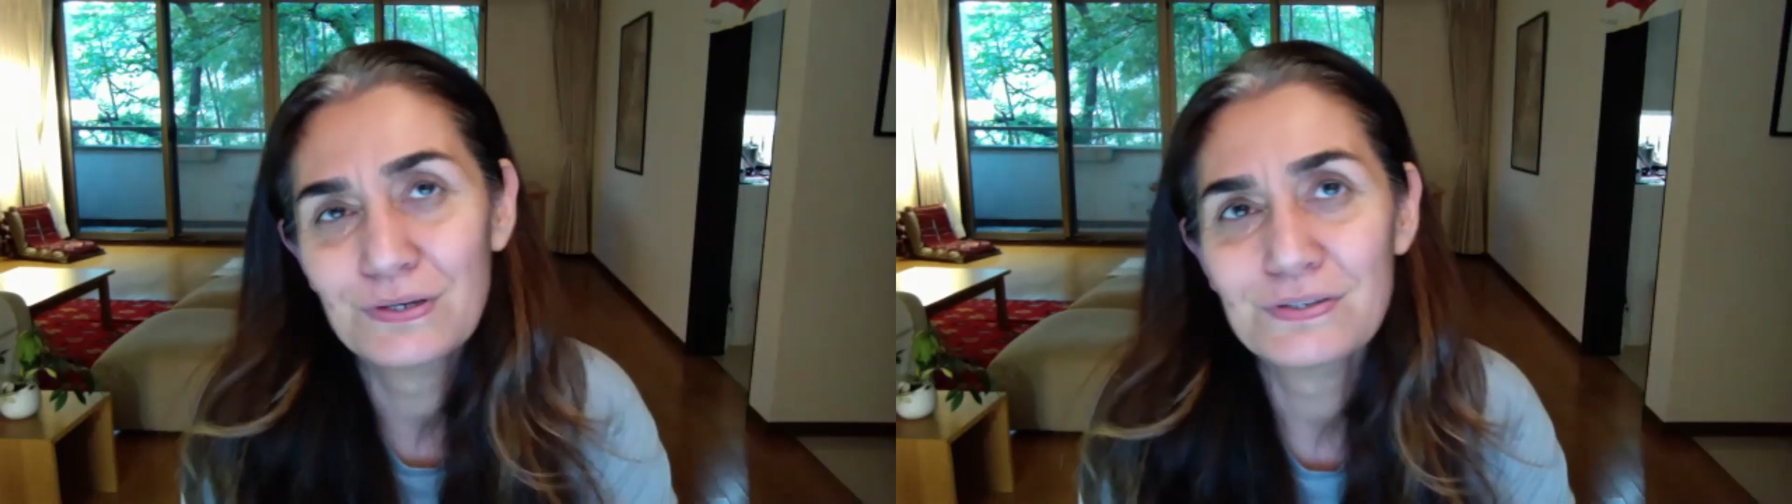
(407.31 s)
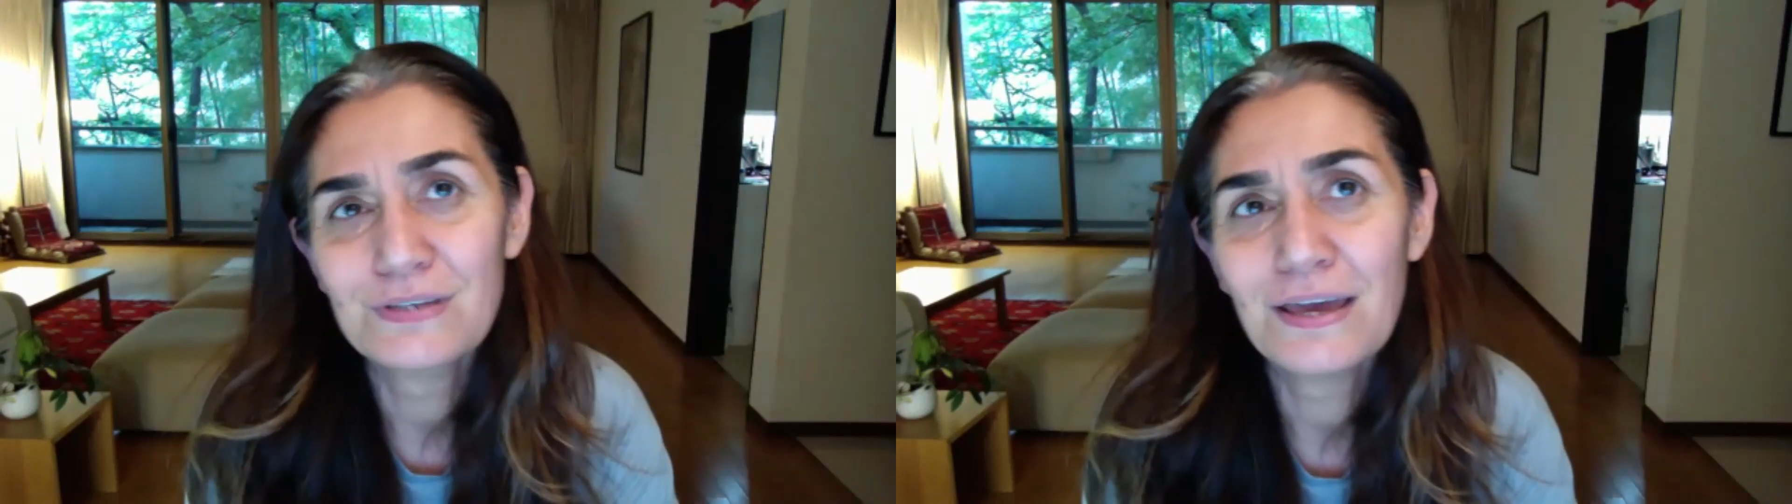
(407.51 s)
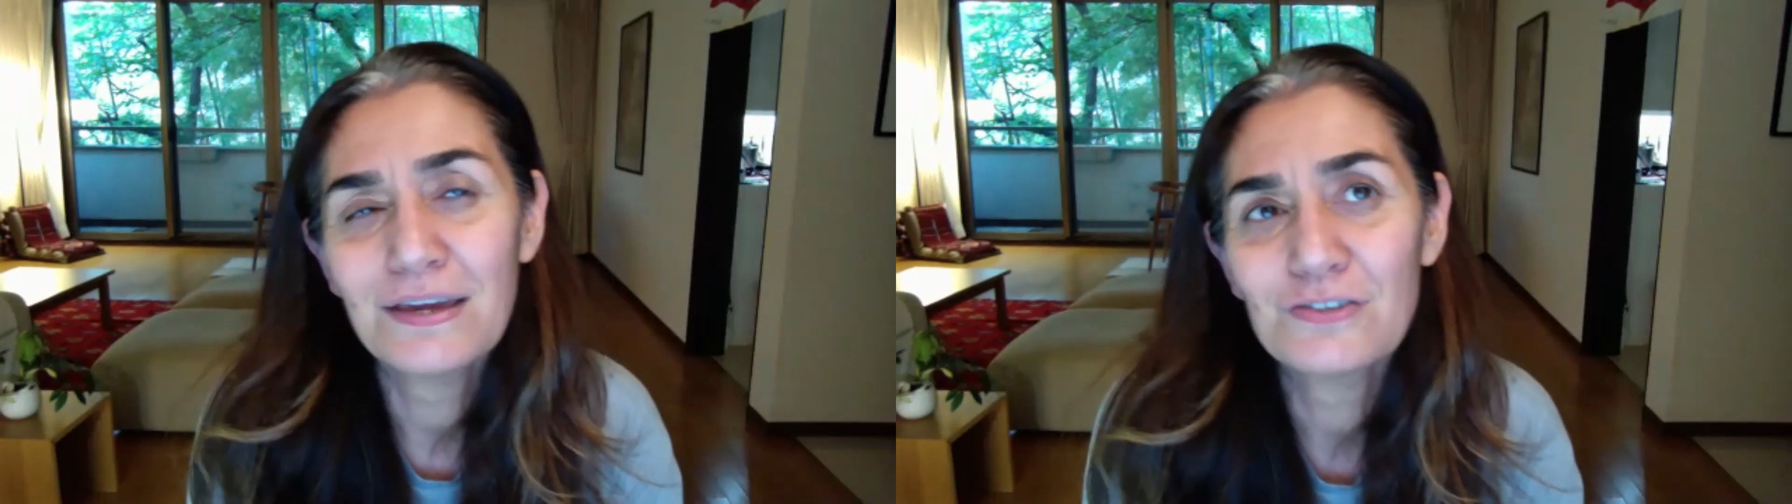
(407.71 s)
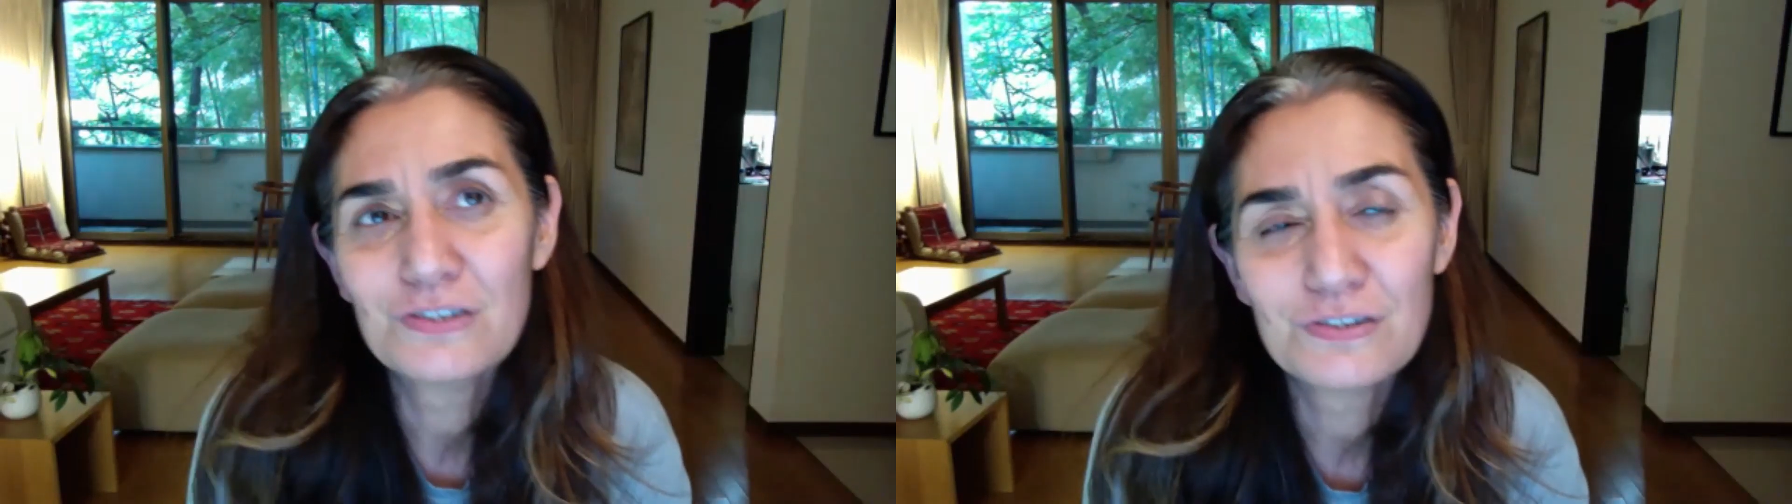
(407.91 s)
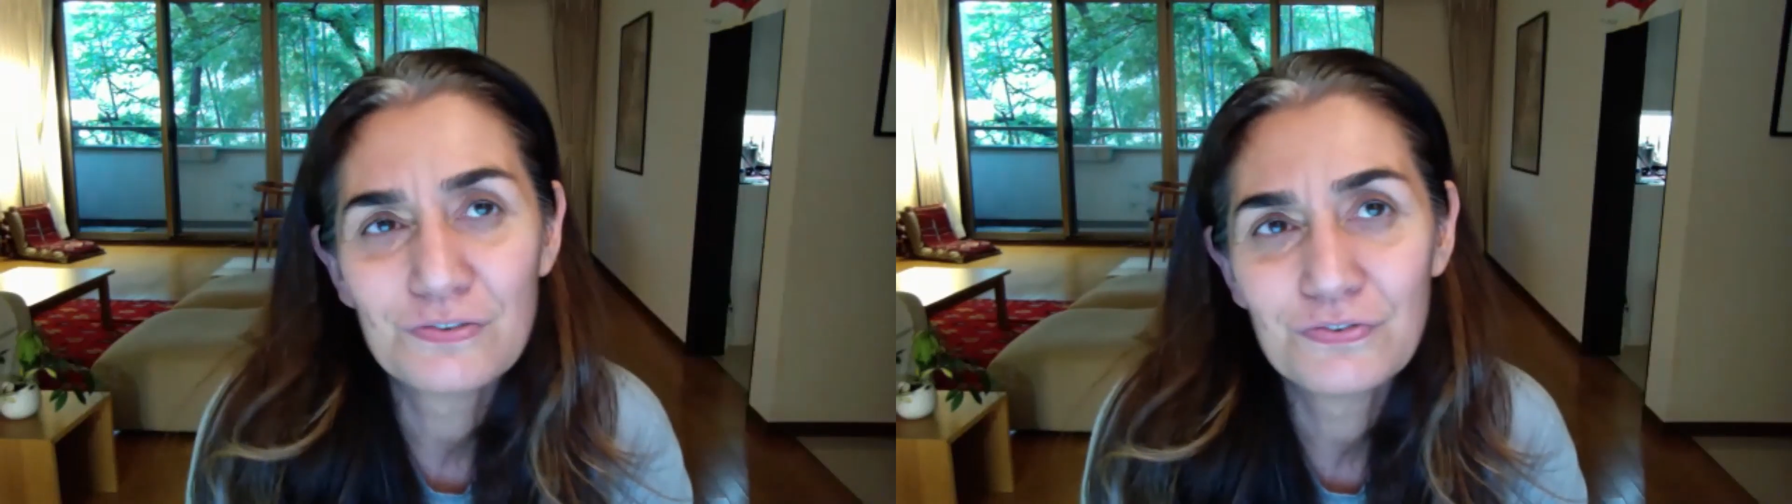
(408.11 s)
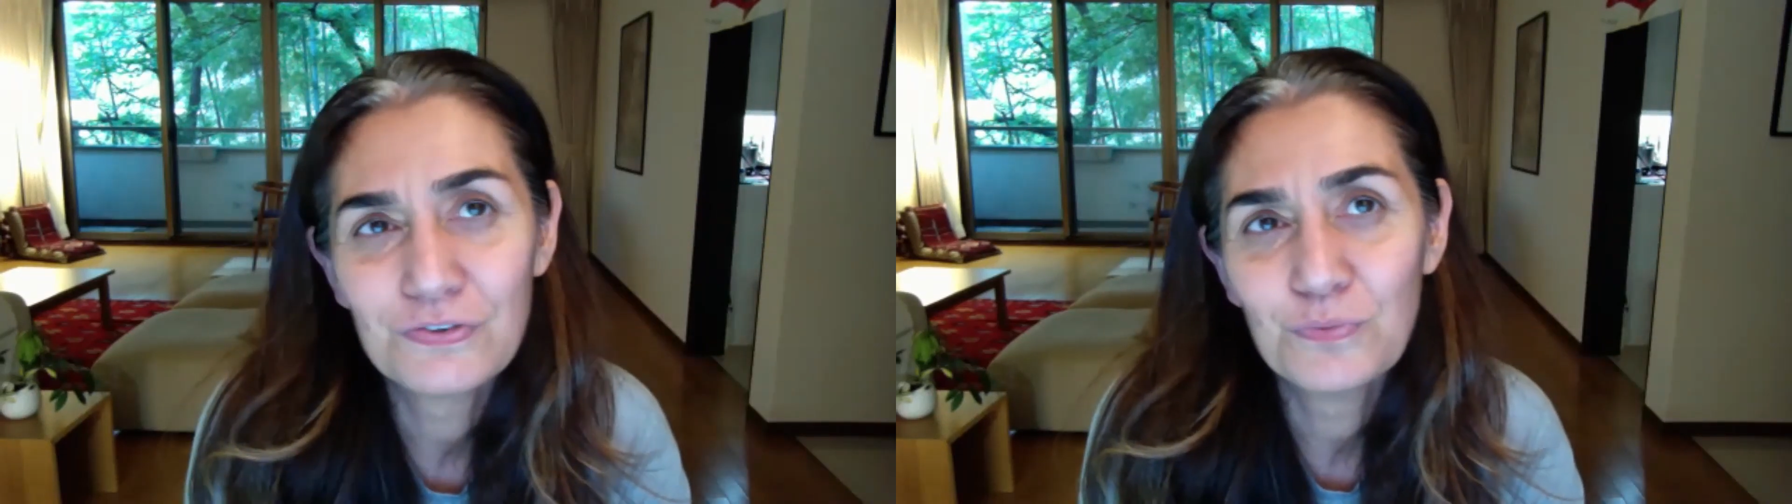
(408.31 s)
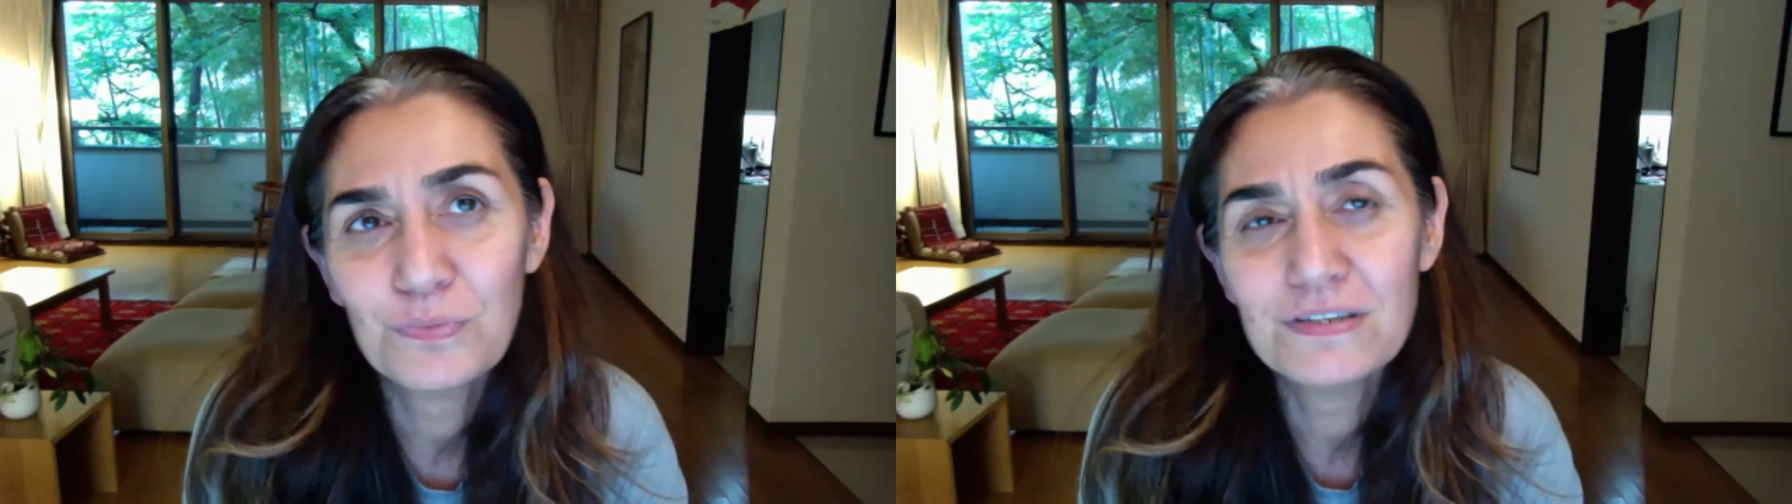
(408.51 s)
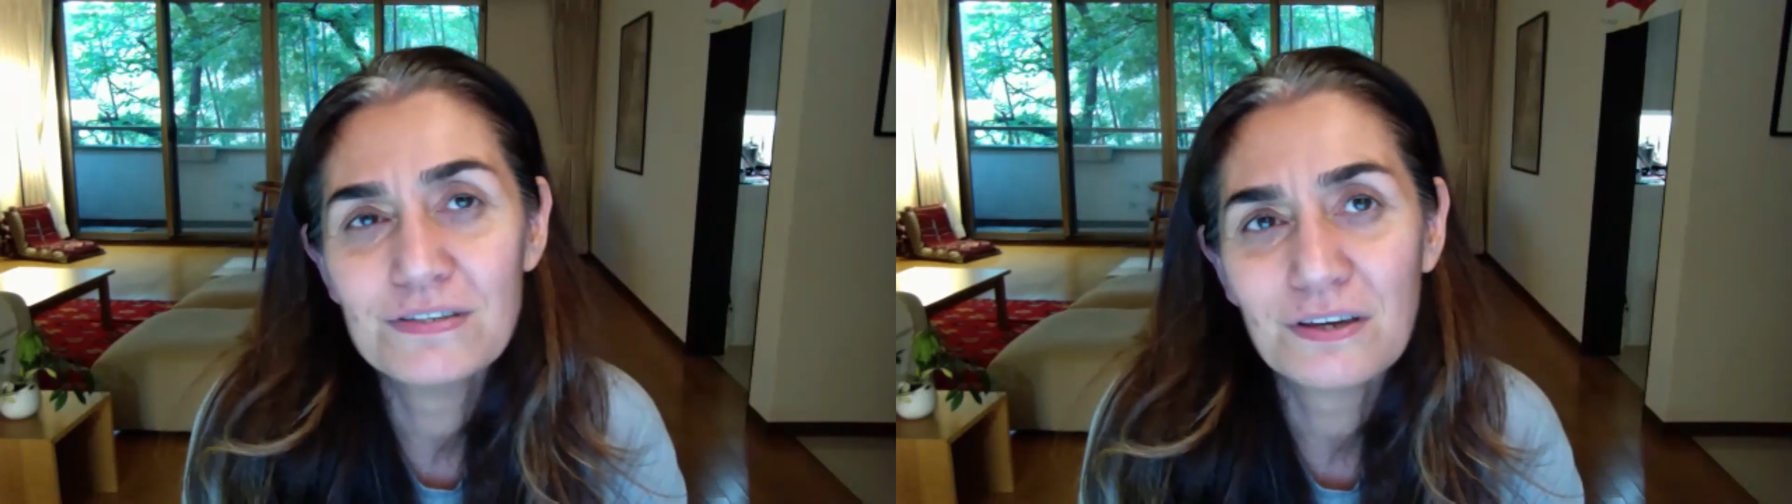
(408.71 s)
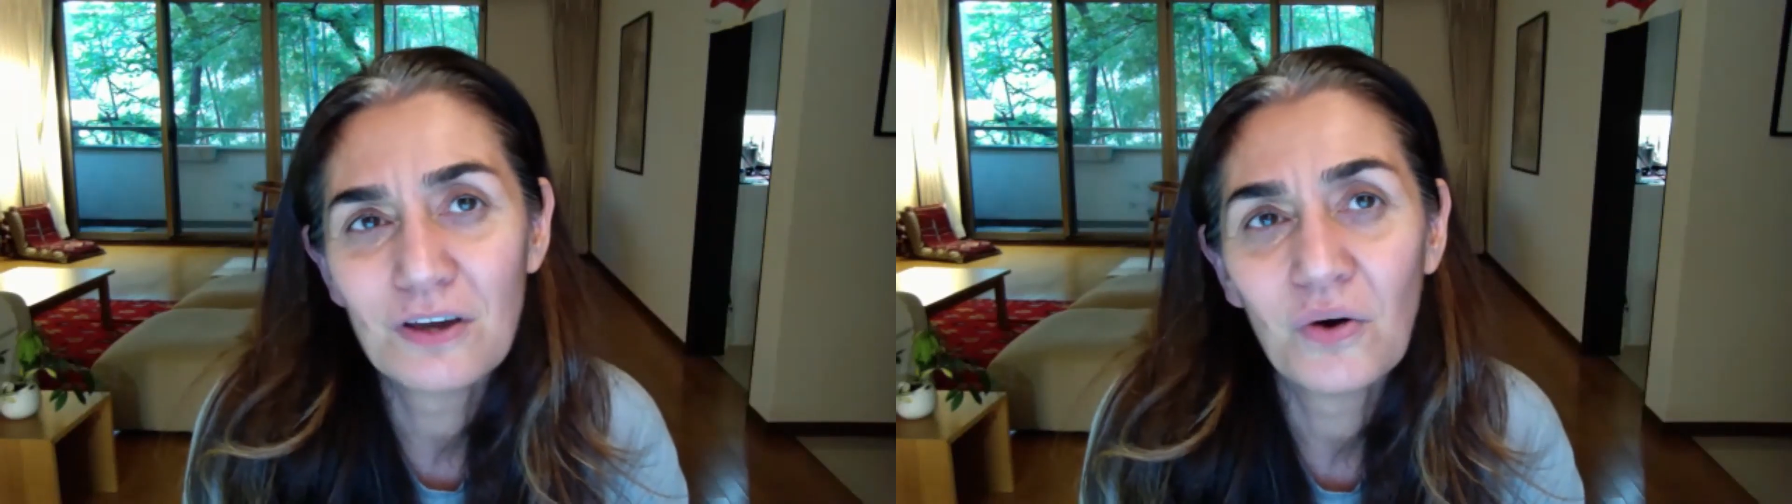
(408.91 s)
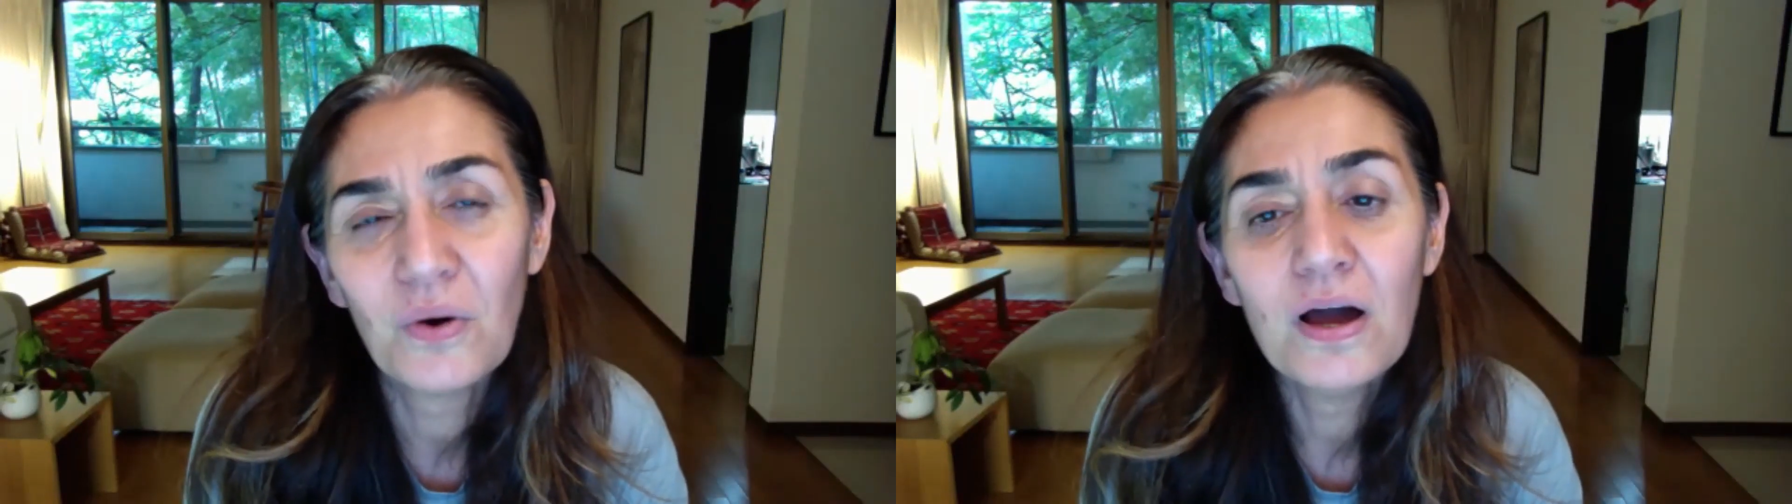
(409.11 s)
saying just a few minutes
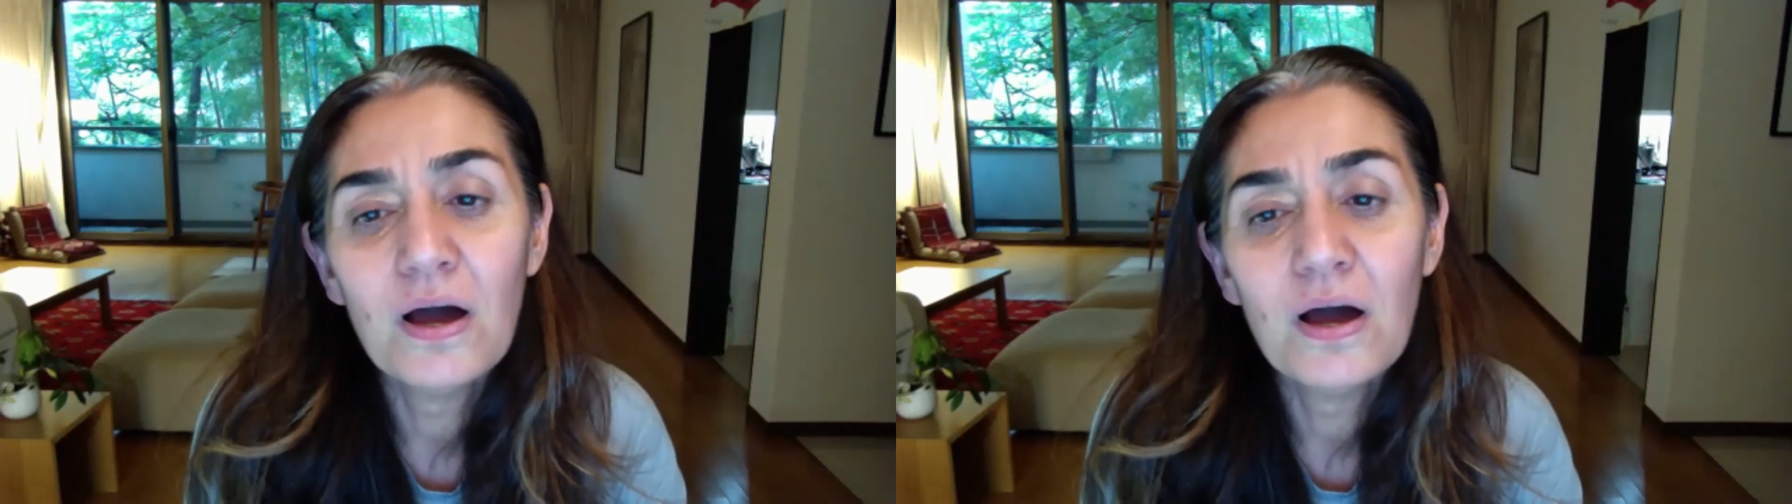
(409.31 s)
ago.